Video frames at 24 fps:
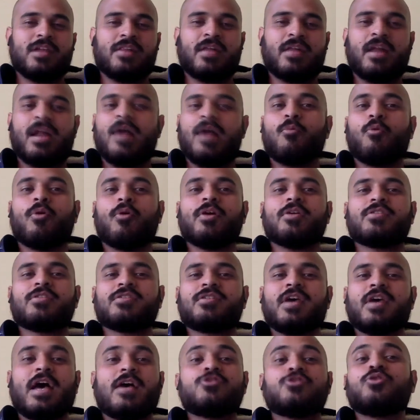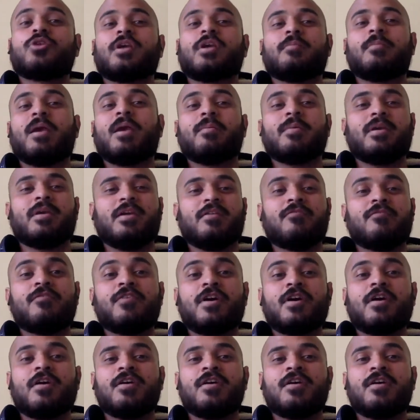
I'm always, as you can maybe infer,